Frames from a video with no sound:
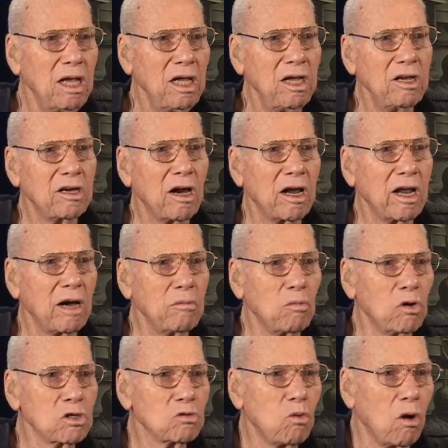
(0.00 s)
He got up and
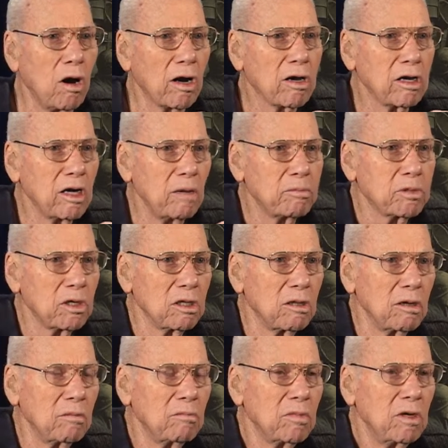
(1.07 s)
was walking up to
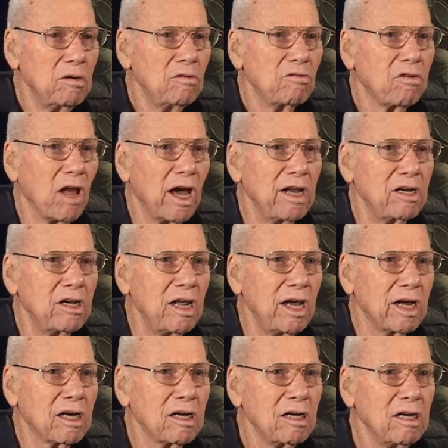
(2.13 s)
the flight
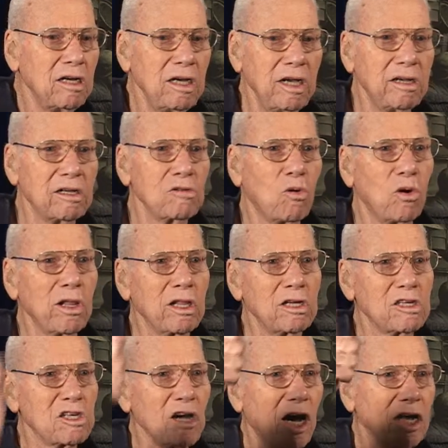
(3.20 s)
deck, and one of the
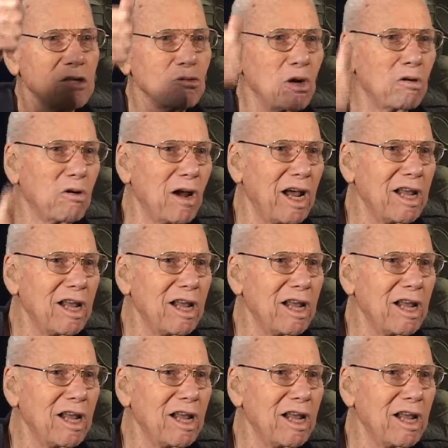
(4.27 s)
shots went